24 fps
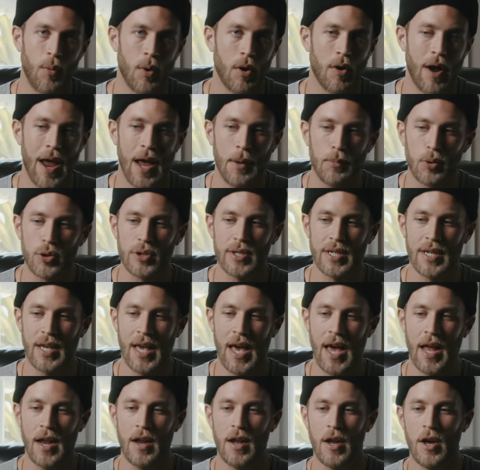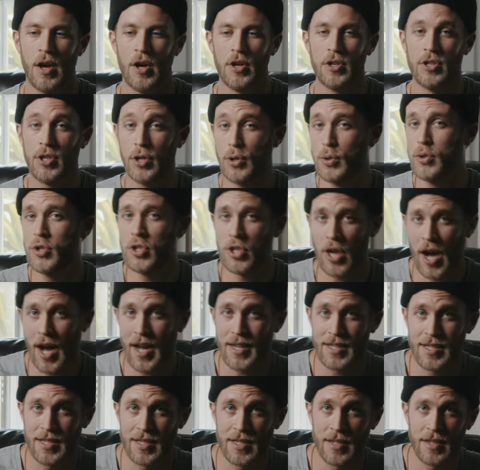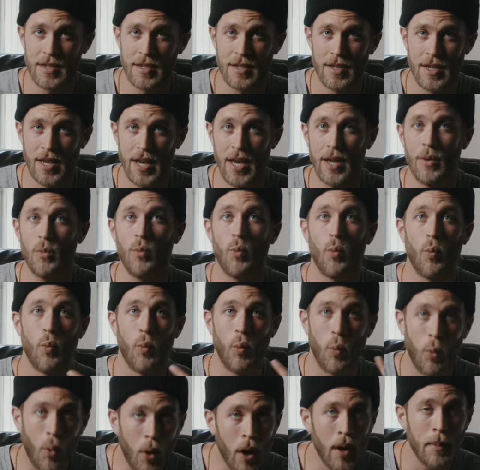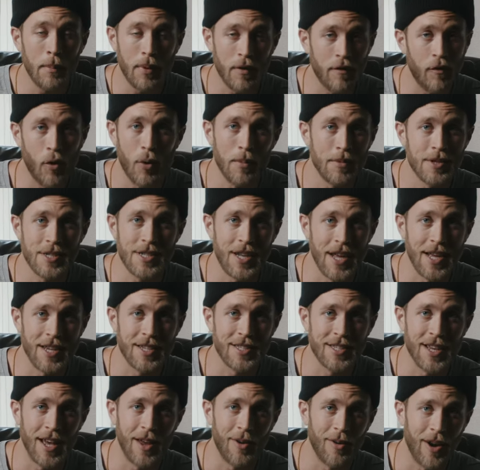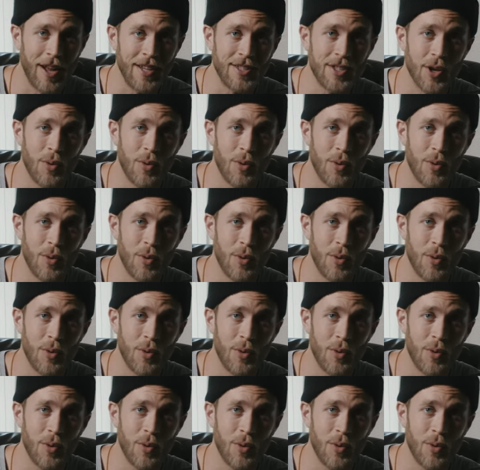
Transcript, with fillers: We were able to get two shots in one performance take set, right?